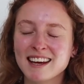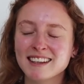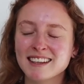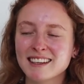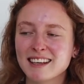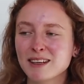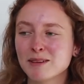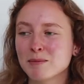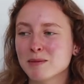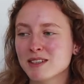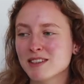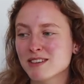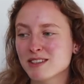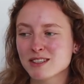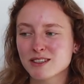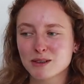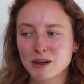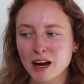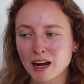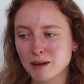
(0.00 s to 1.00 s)
They can be
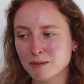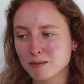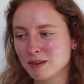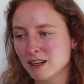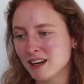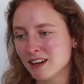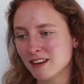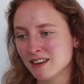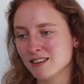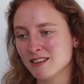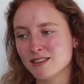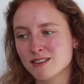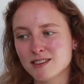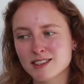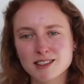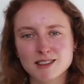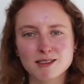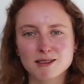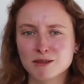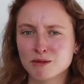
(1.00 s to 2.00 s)
described
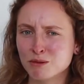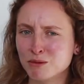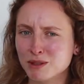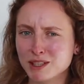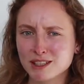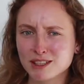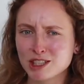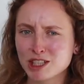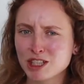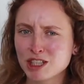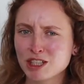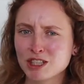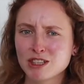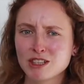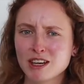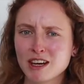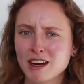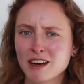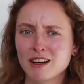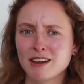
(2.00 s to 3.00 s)
as rich
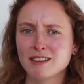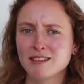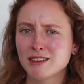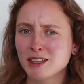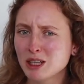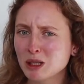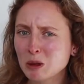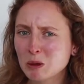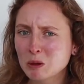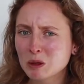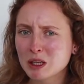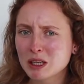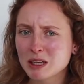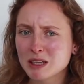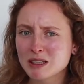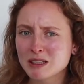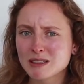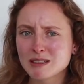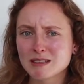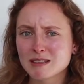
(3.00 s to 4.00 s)
tea
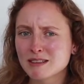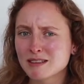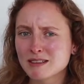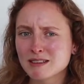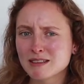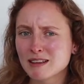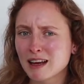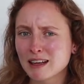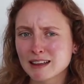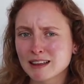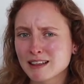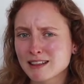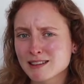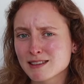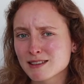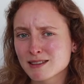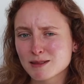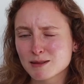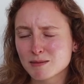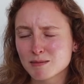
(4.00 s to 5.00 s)
cookies, at least